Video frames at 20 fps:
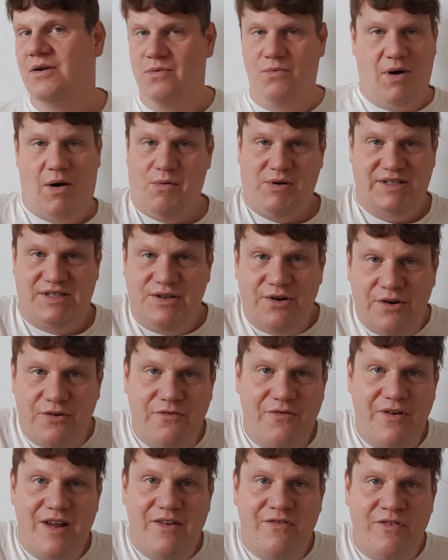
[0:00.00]
What was your
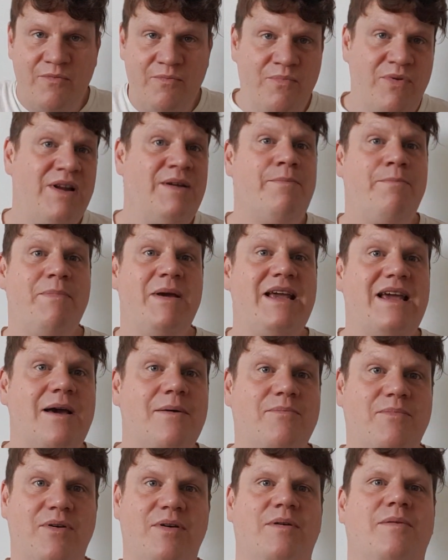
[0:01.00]
favorite
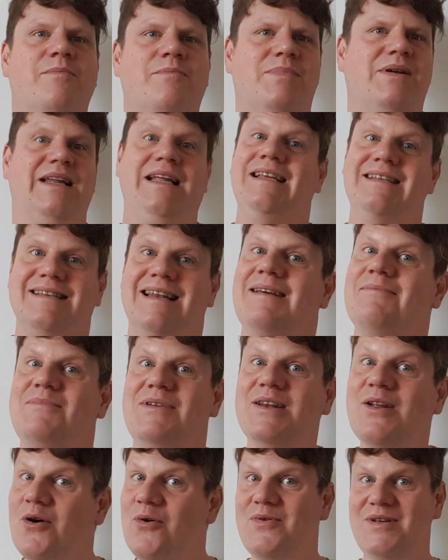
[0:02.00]
pickup? Please let me
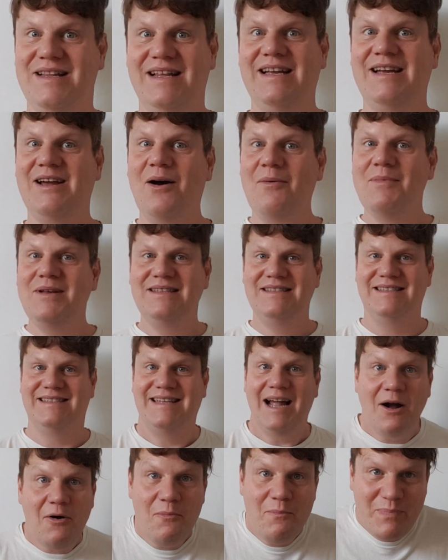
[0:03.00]
know in the comments
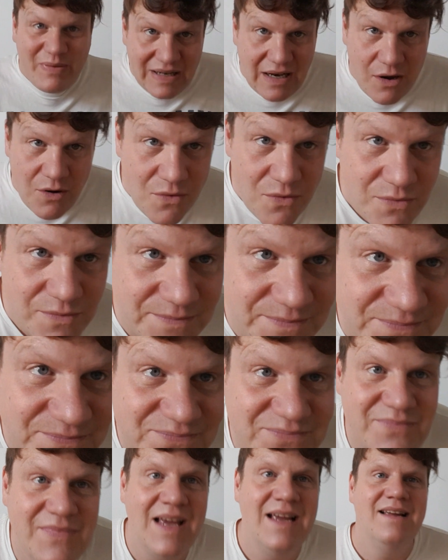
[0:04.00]
down below.
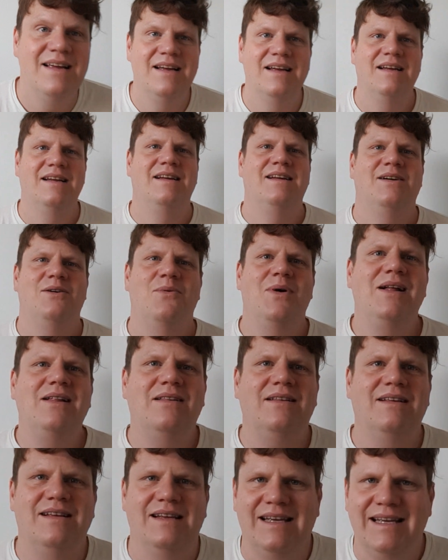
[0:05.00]

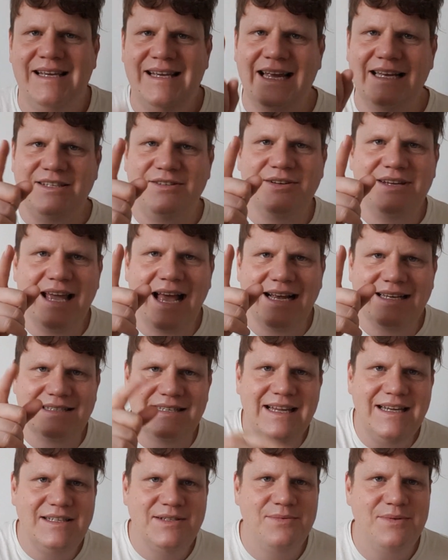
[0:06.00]
Well, catch you guys
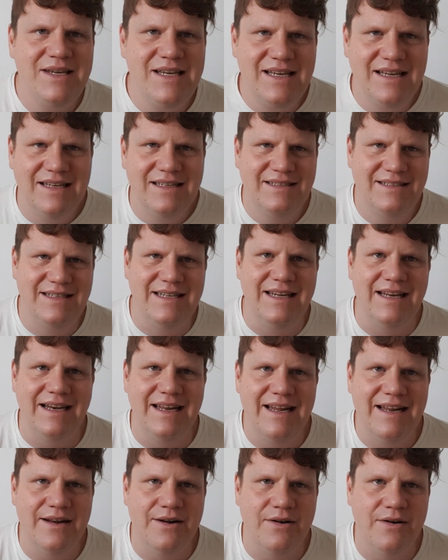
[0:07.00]
next week. See you
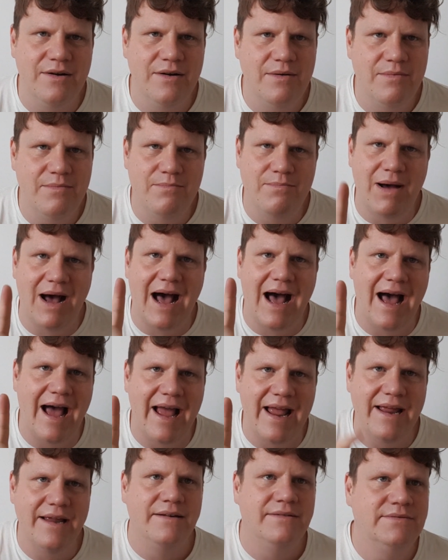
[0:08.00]
later.
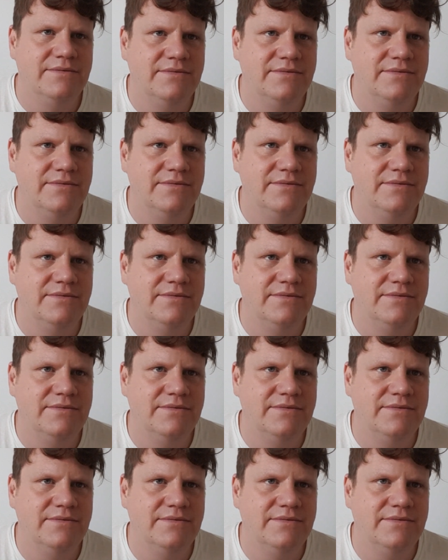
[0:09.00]
Bye.